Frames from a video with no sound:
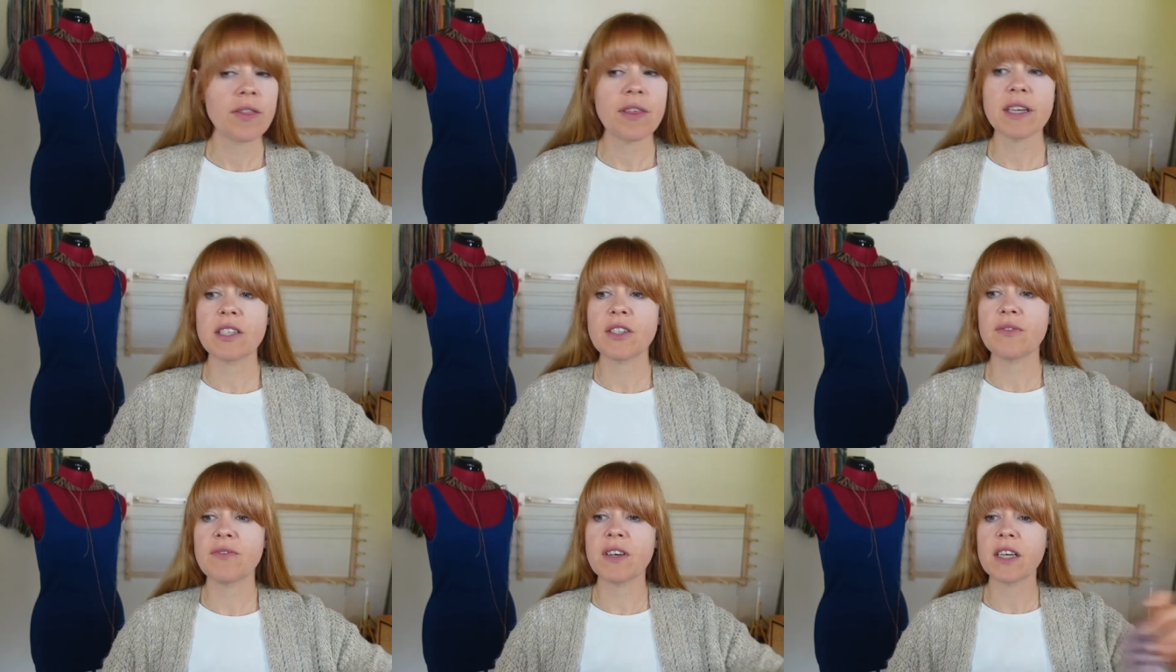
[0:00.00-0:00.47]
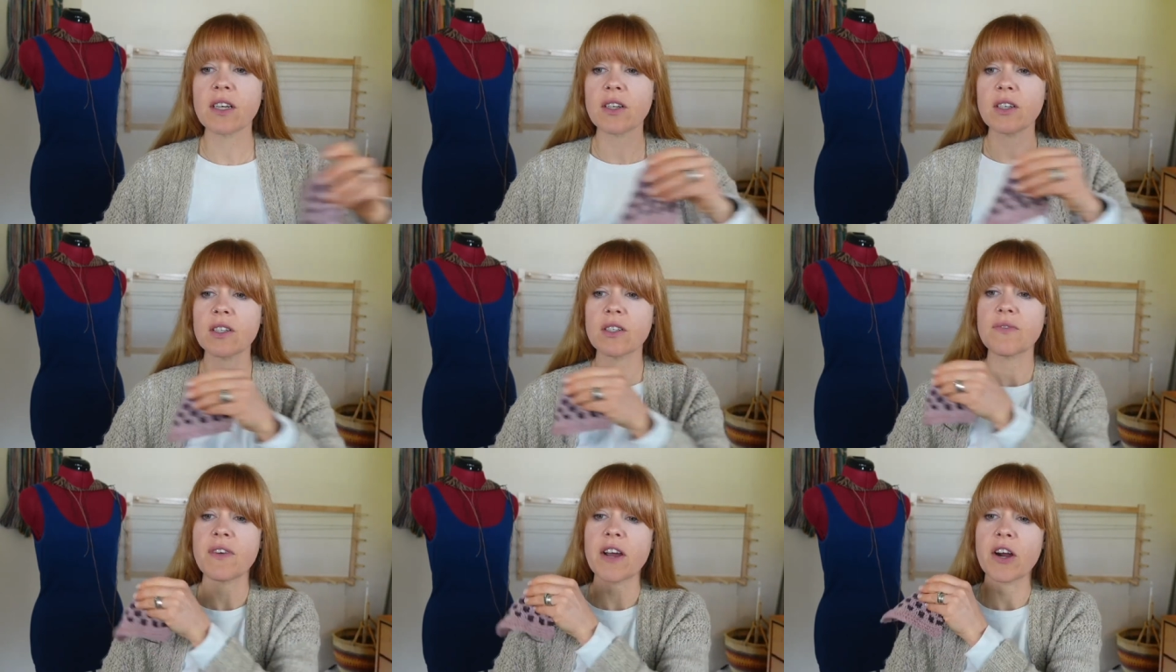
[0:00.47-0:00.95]
This
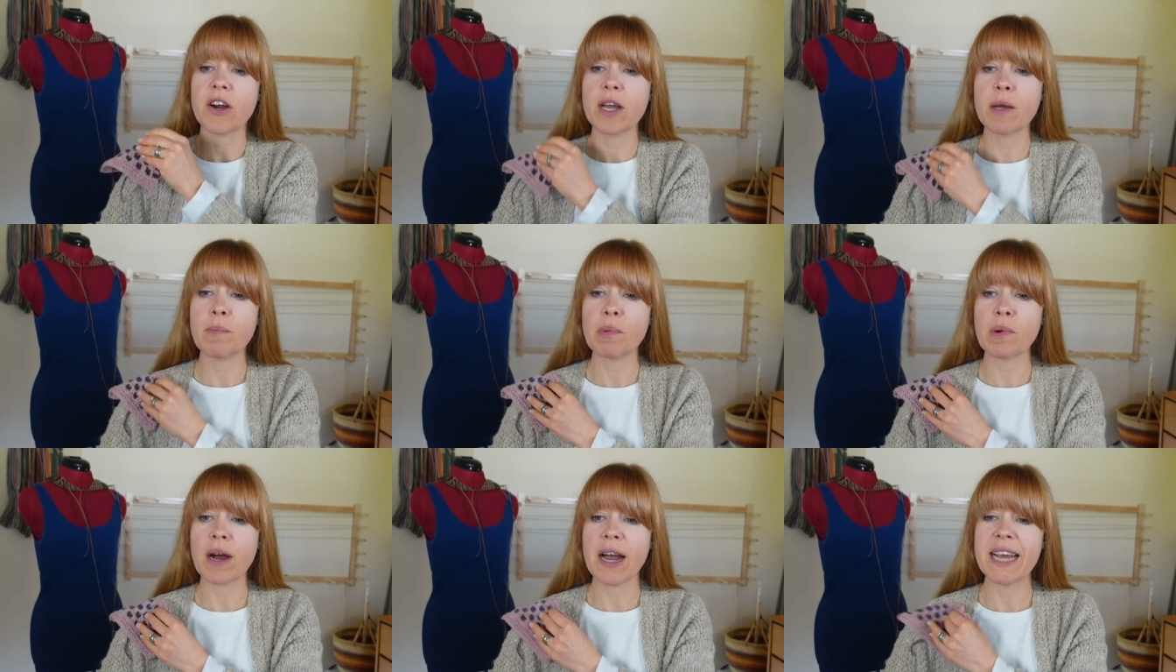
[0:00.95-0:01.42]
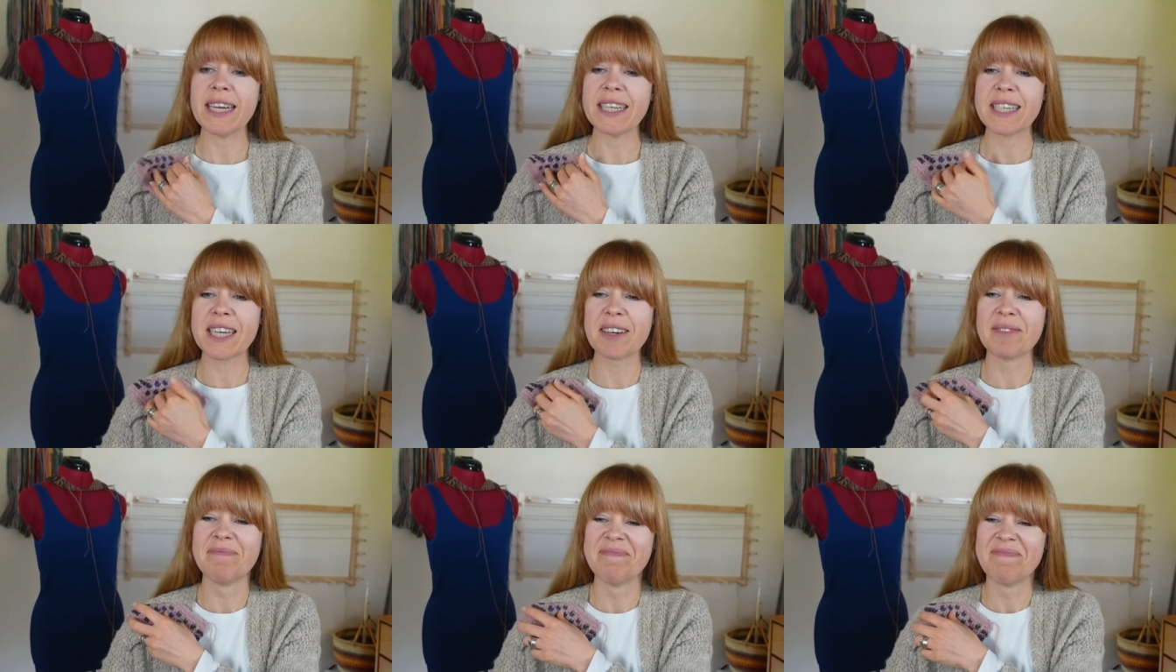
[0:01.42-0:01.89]
feels very
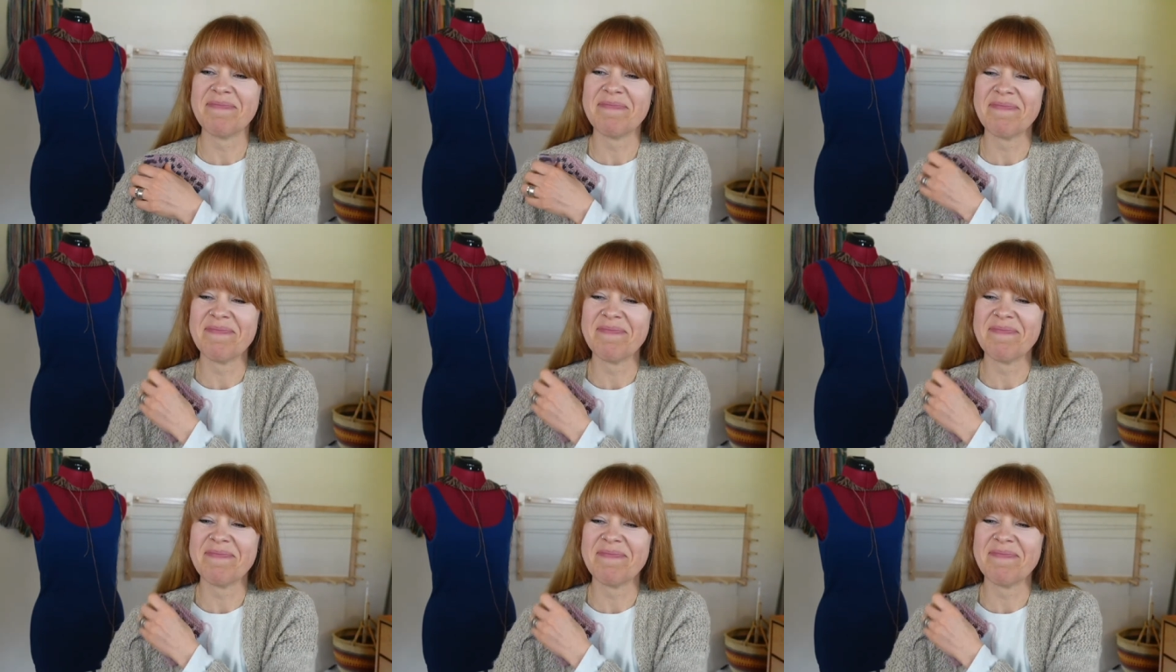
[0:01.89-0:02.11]
bright.